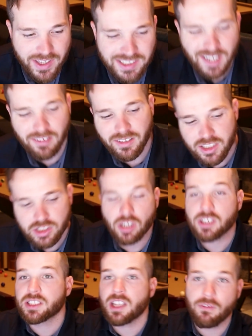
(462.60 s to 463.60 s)
this at least
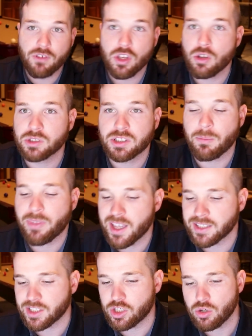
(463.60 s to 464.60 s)
starts giving you some
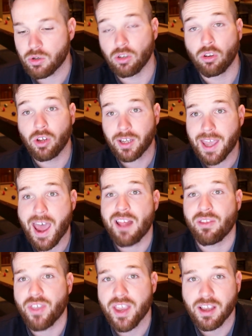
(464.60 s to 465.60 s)
things that you can look at
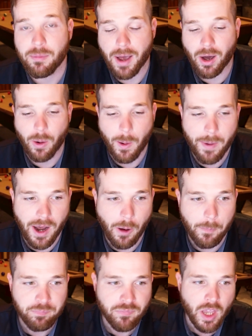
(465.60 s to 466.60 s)
and think
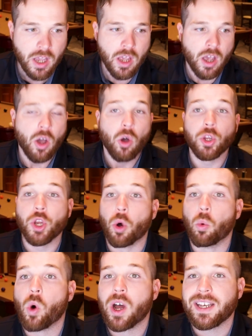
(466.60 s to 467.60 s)
about, you
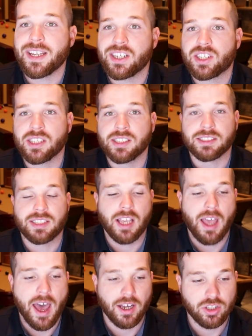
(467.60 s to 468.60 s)
know, what niches
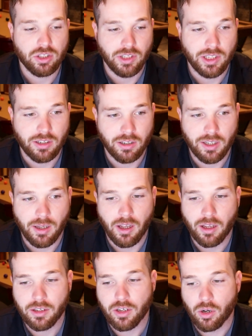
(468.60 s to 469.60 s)
actually are going
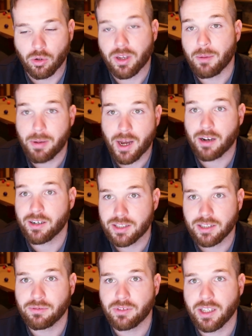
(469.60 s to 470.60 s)
to, you know,
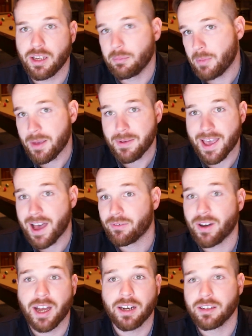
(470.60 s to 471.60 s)
comparatively maybe
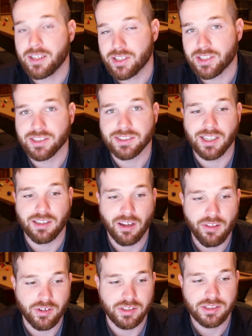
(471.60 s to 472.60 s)
have higher niches than
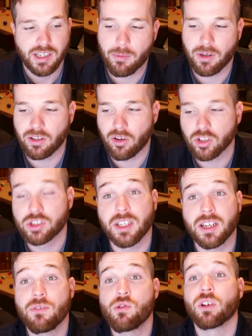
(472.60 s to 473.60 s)
others. I'm also
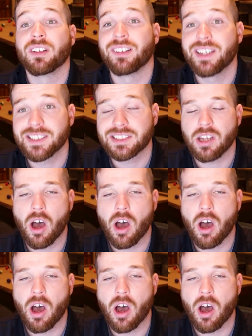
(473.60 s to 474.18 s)
going to give you a list